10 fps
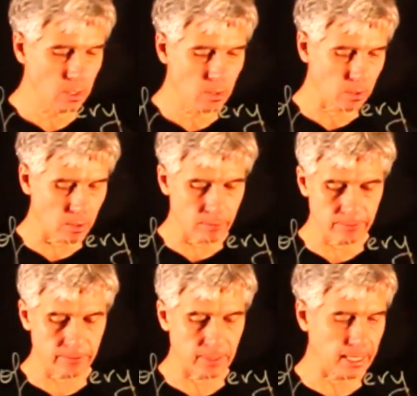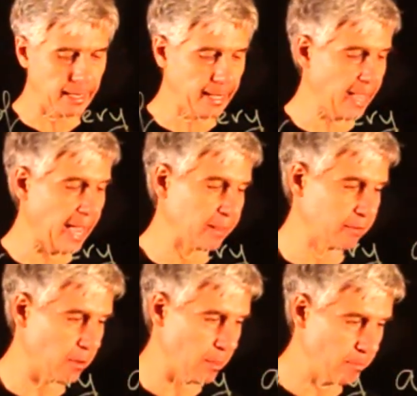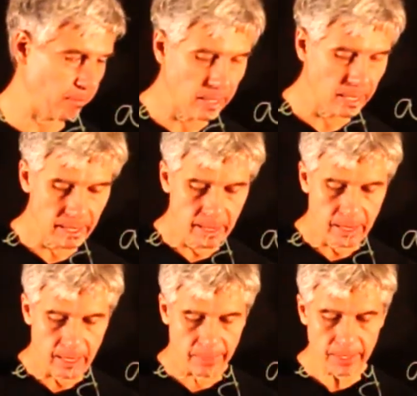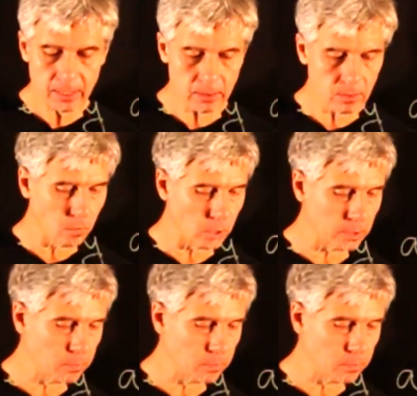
of an algorithm. And then what we